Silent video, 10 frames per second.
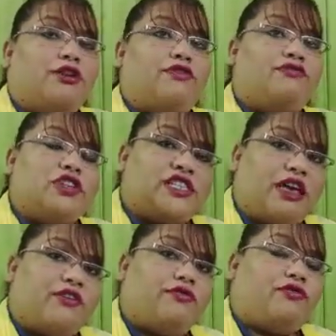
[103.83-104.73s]

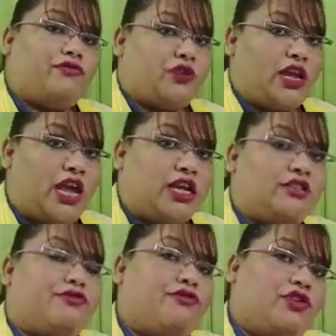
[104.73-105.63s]
57, 58,
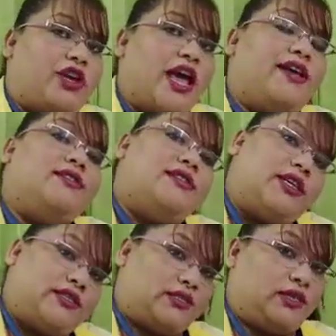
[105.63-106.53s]
59,
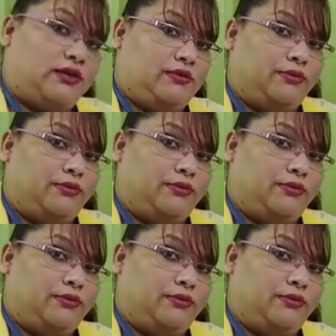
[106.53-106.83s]
60.